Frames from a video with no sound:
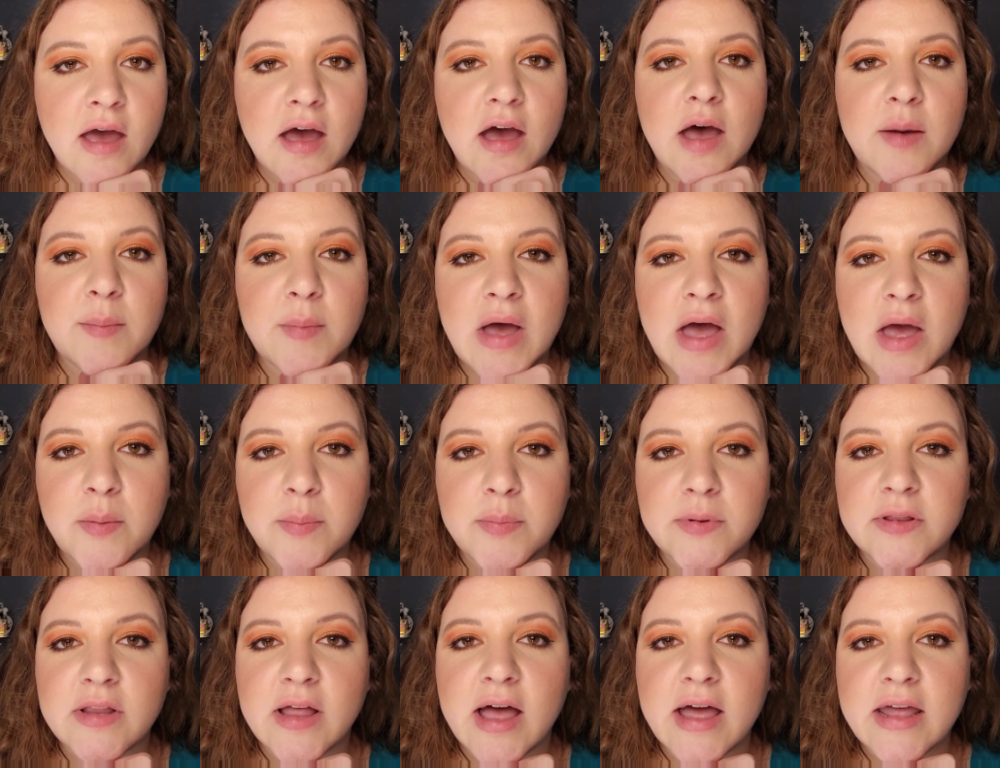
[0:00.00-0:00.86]
I
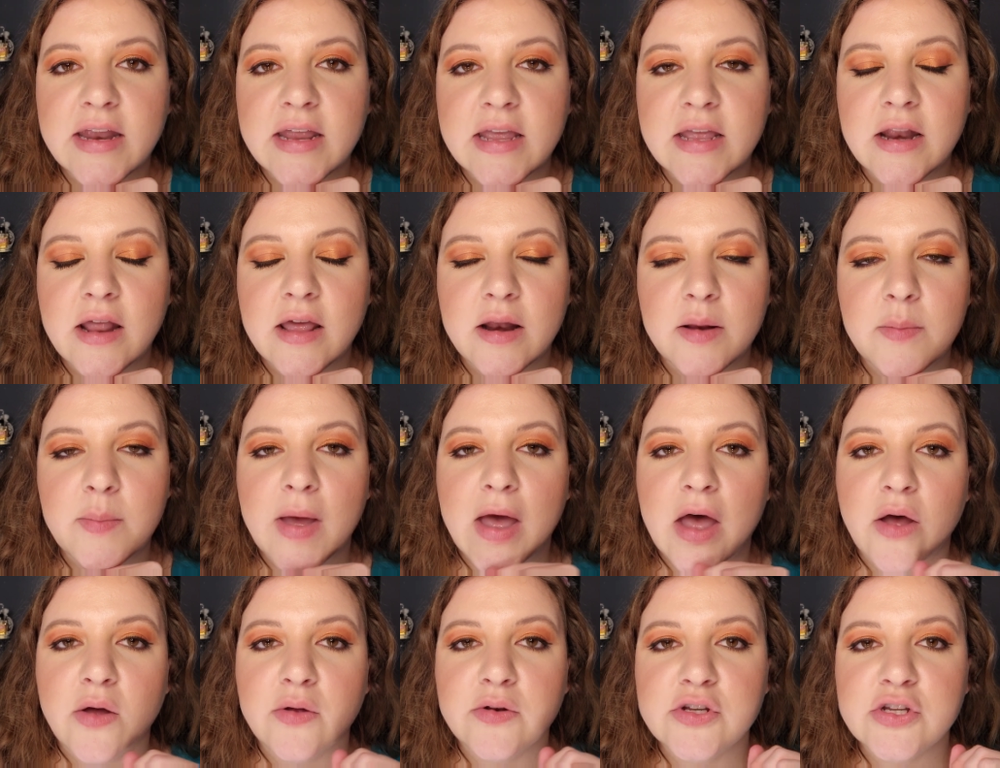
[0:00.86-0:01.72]
applied it at
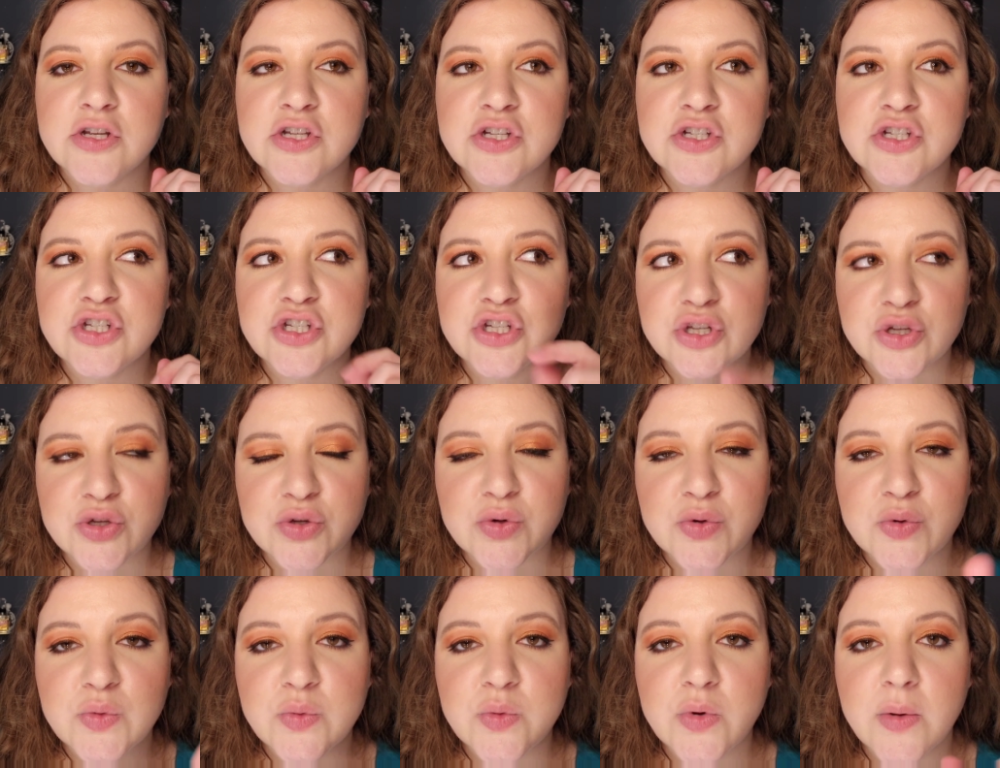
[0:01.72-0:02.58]
about
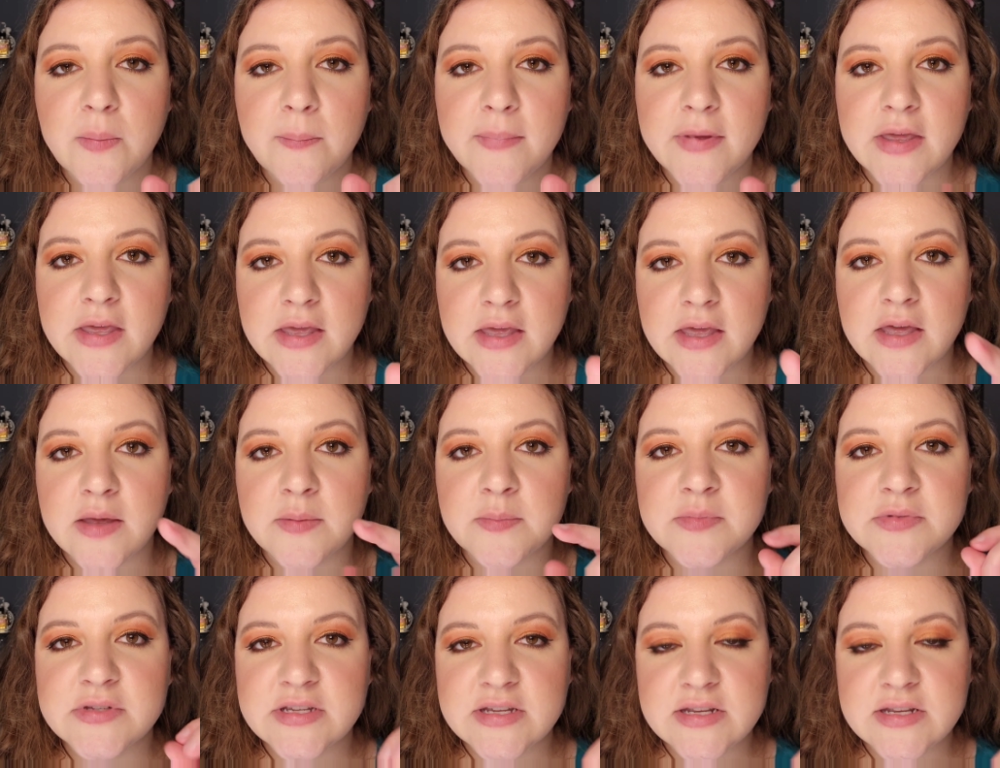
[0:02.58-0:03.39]
2 p.m.